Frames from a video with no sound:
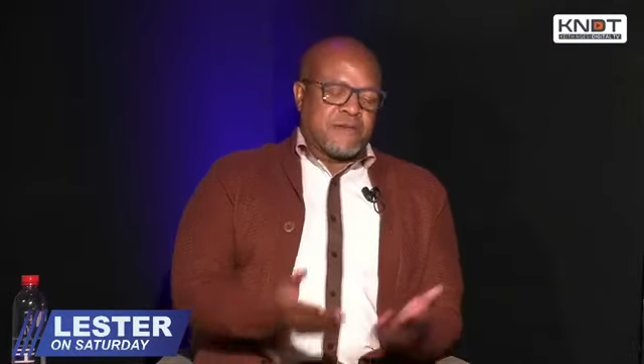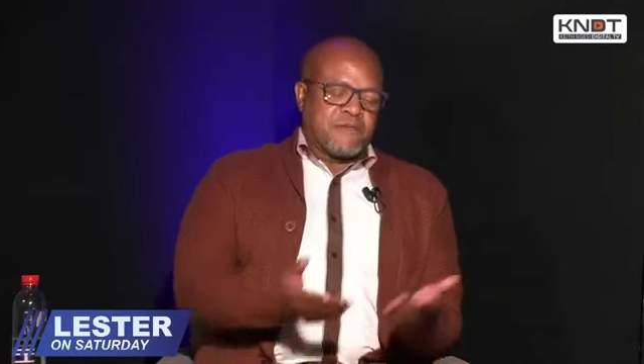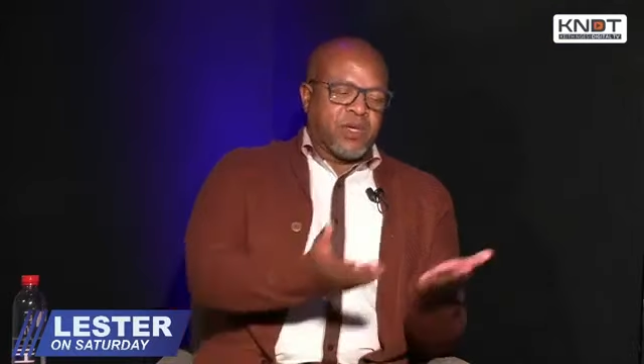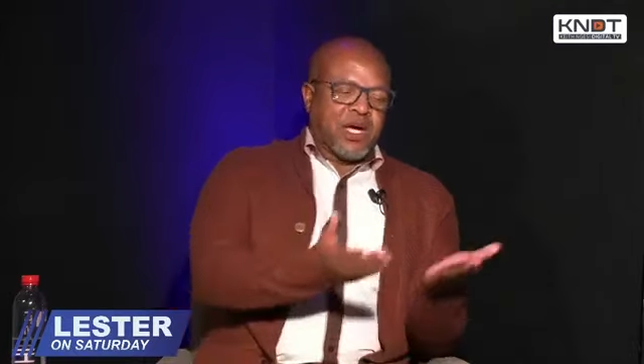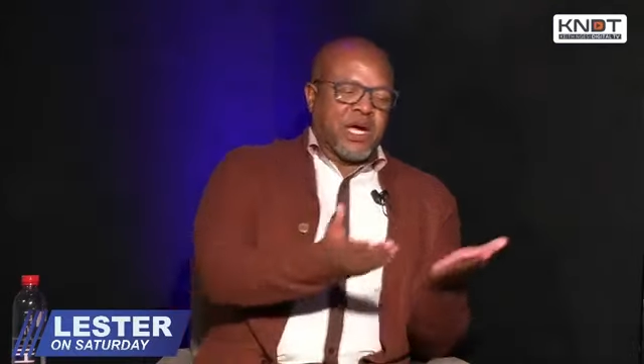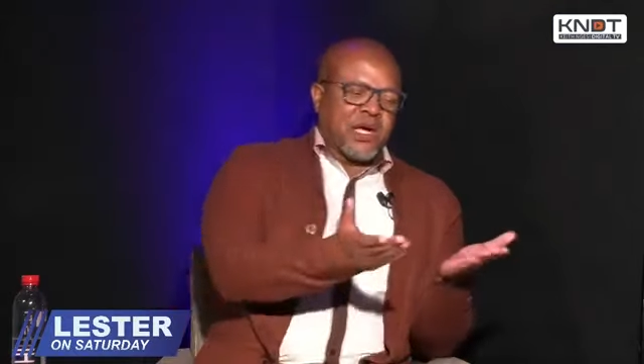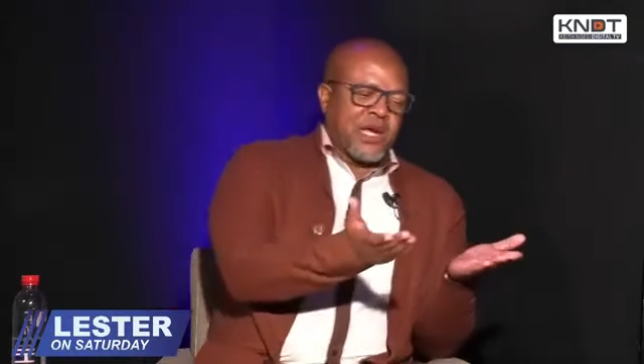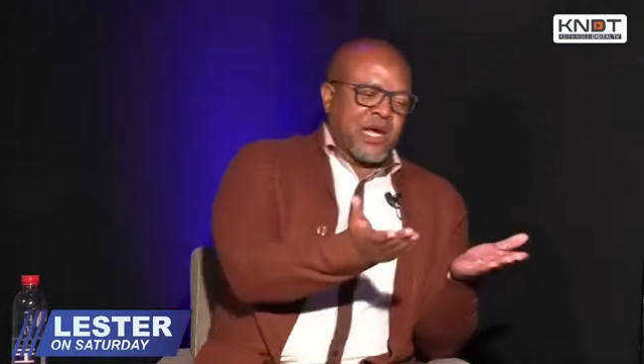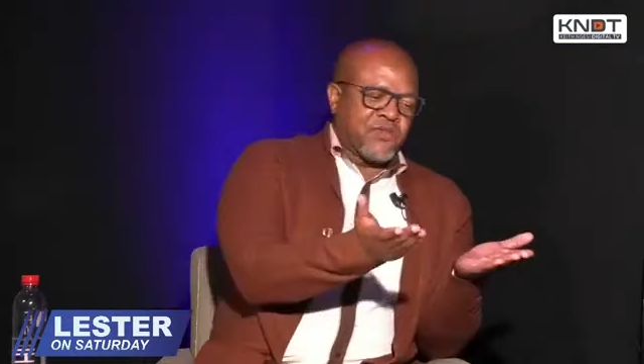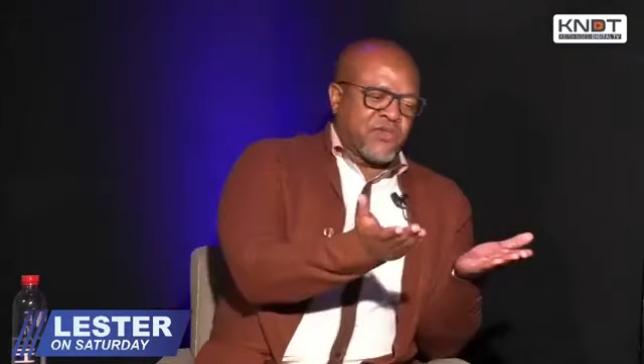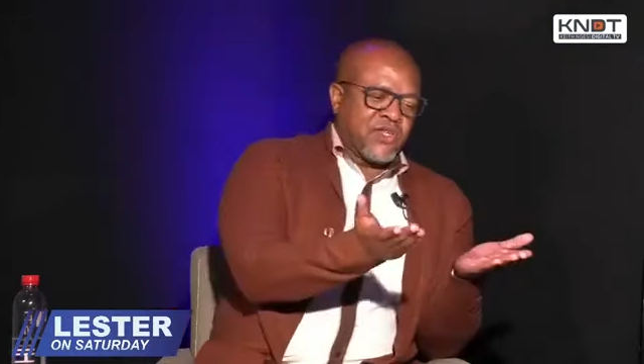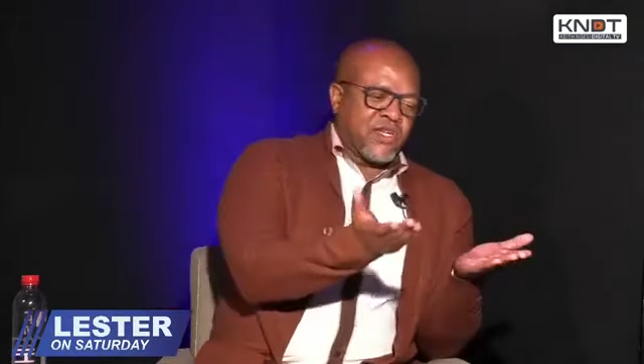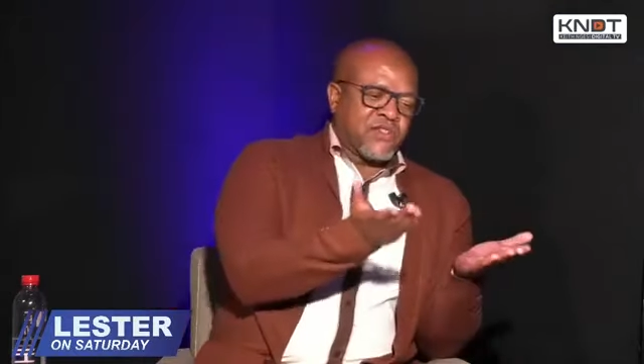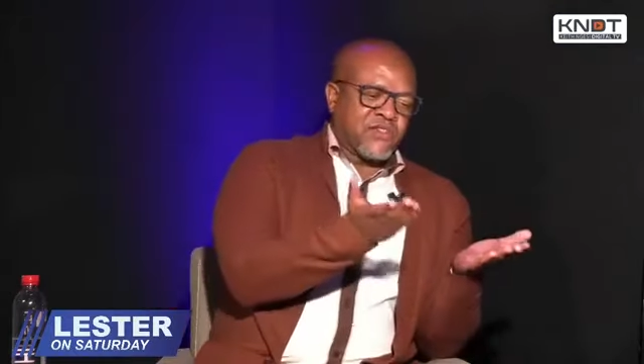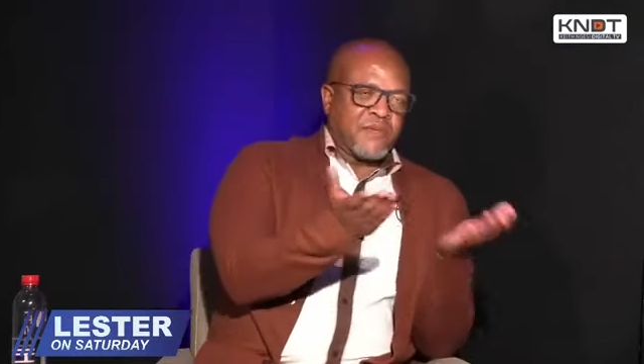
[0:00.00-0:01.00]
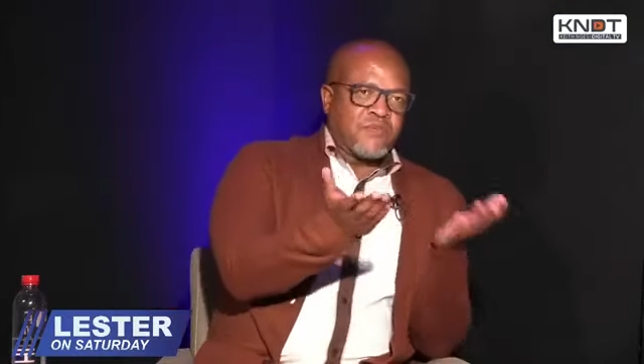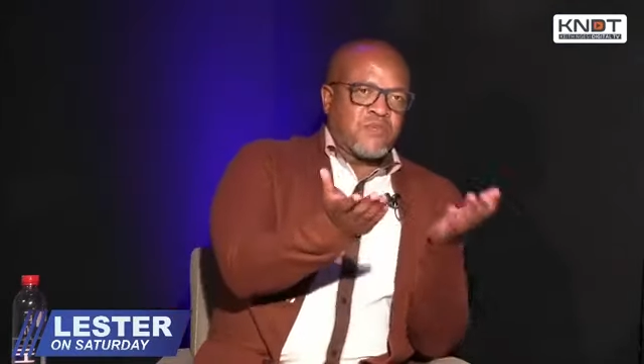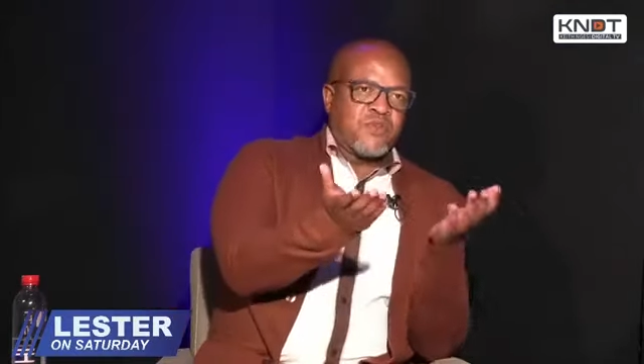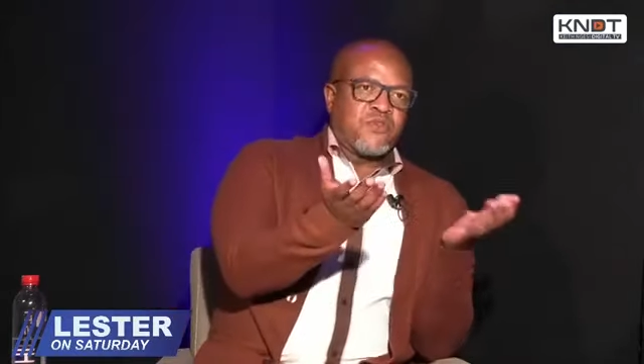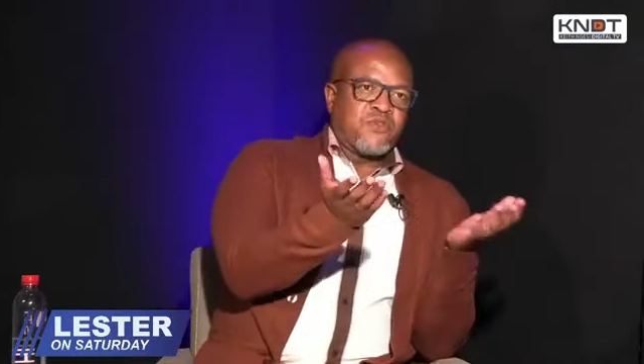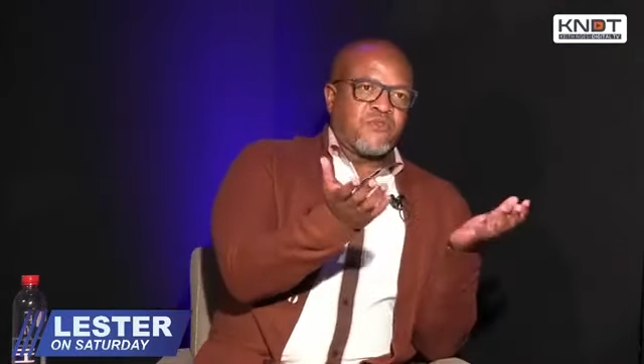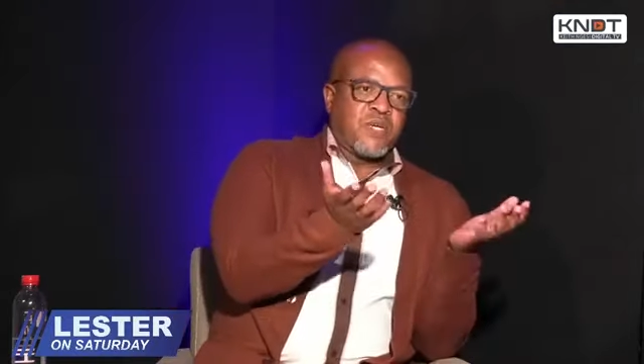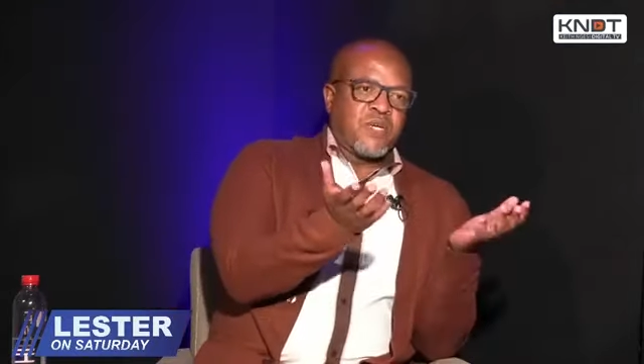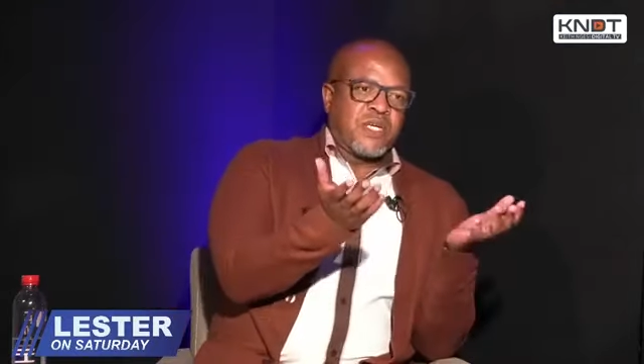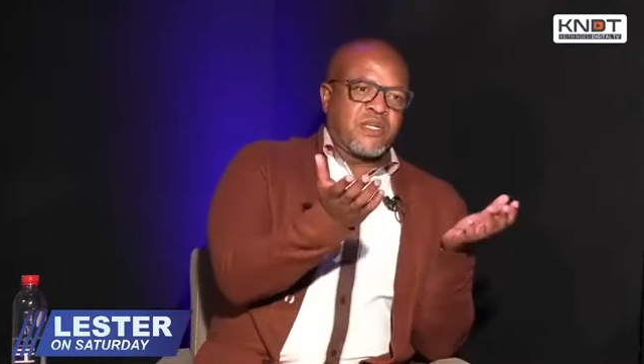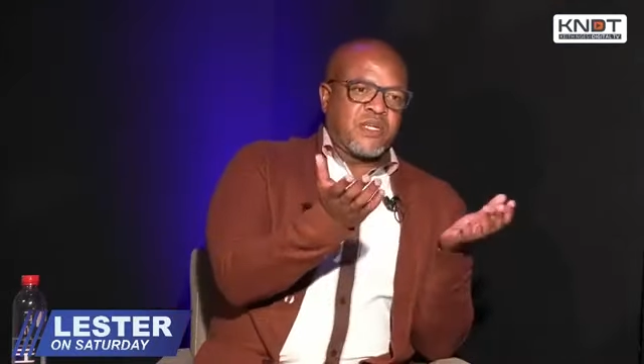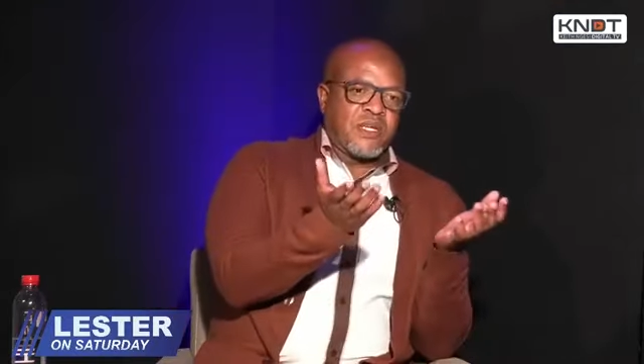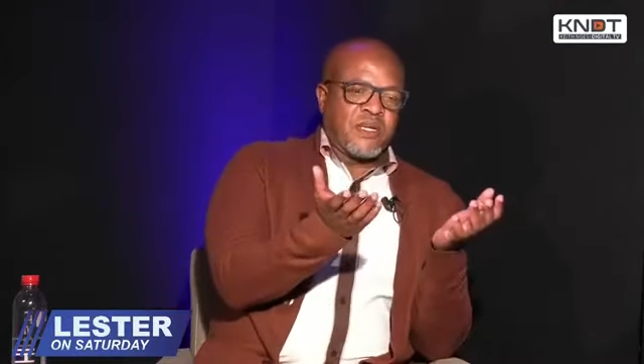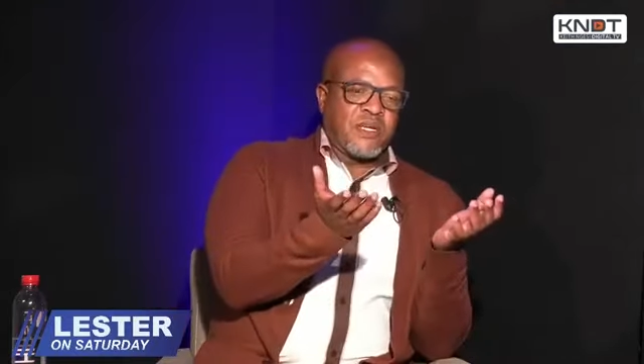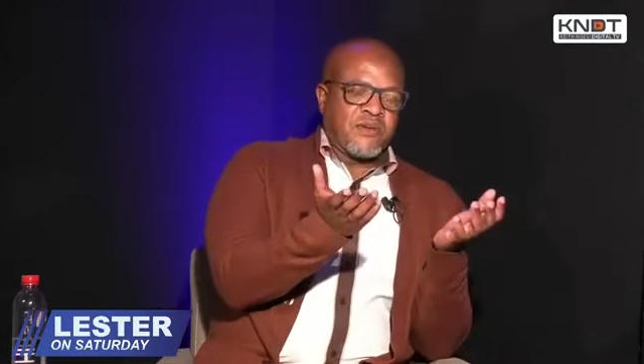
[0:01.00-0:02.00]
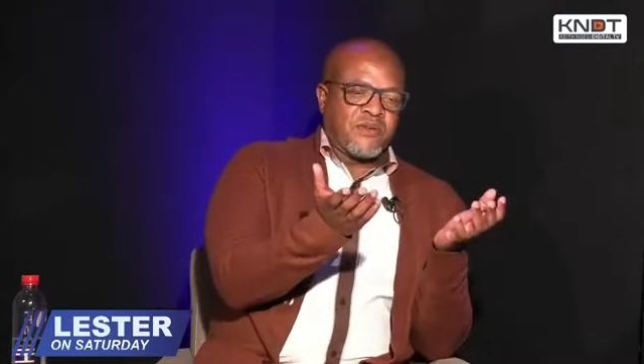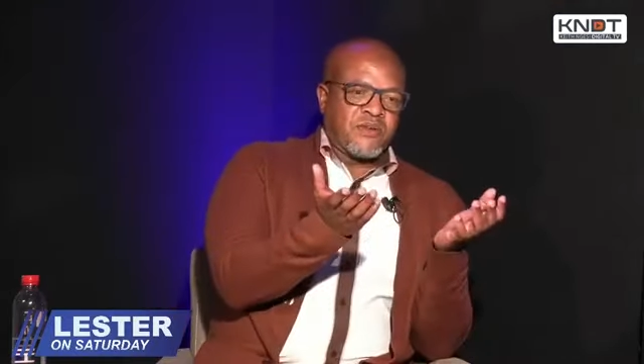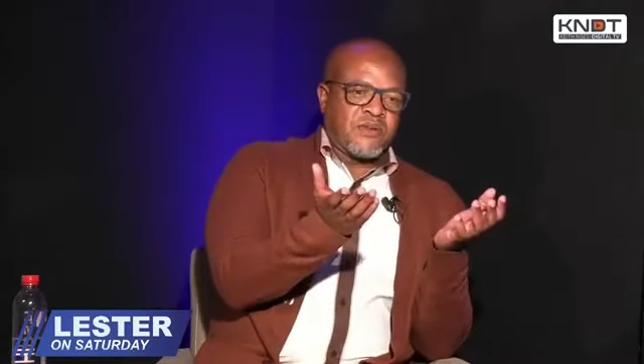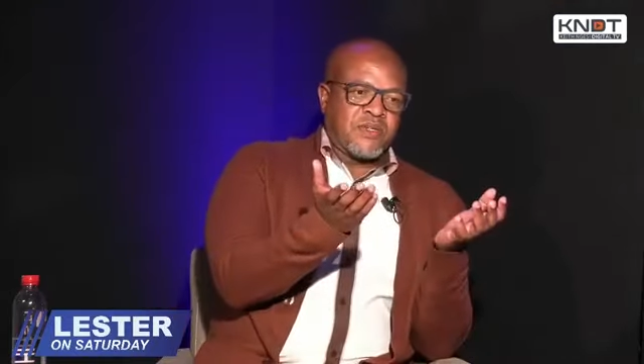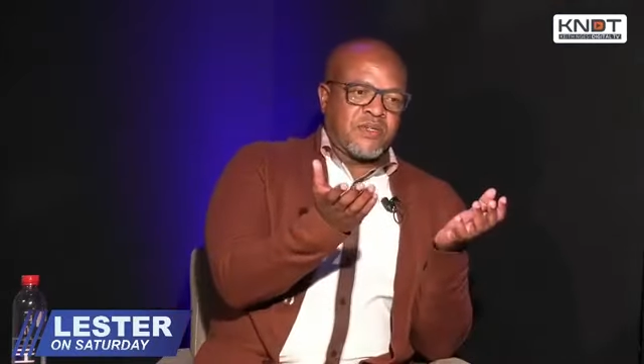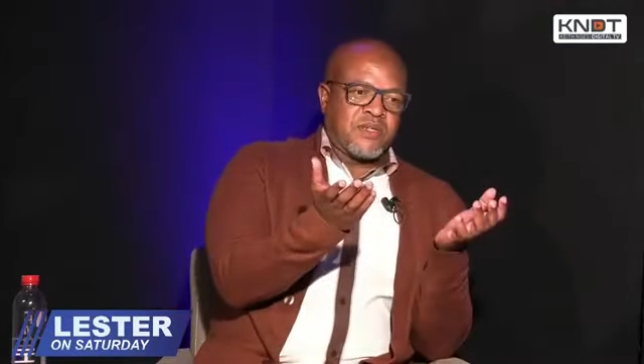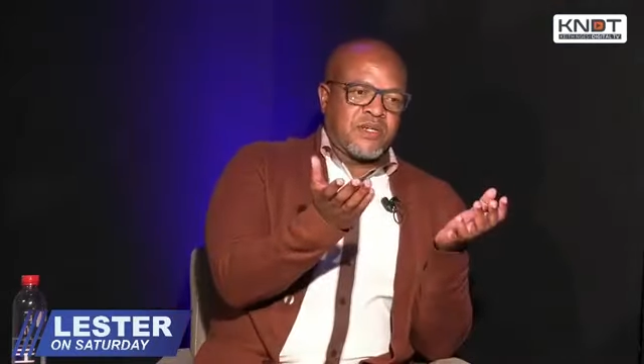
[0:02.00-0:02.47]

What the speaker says: I like the example you've made earlier on,